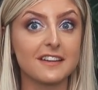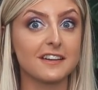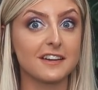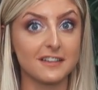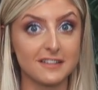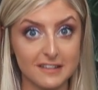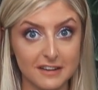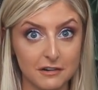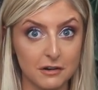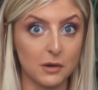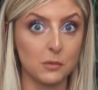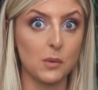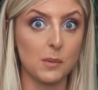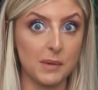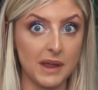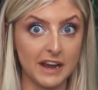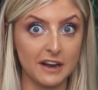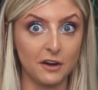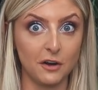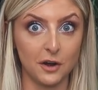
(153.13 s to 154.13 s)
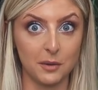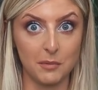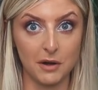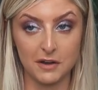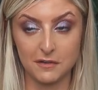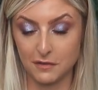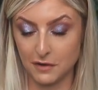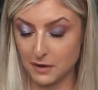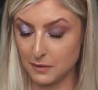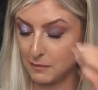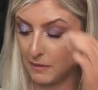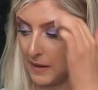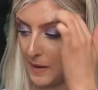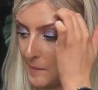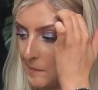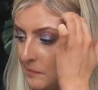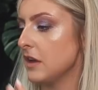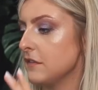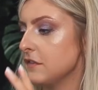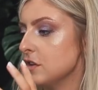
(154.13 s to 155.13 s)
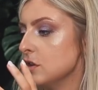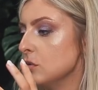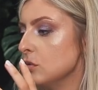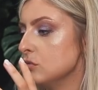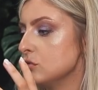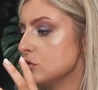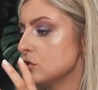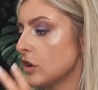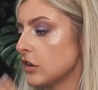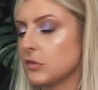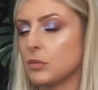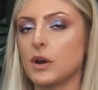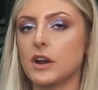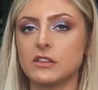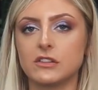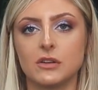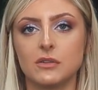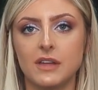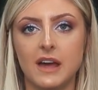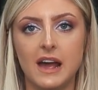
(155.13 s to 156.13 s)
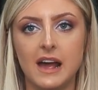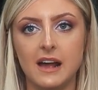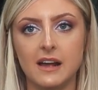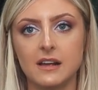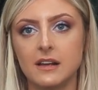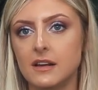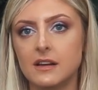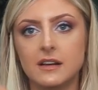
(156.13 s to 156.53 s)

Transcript: considering we paid a lot of money for it, right? If you just want to do that,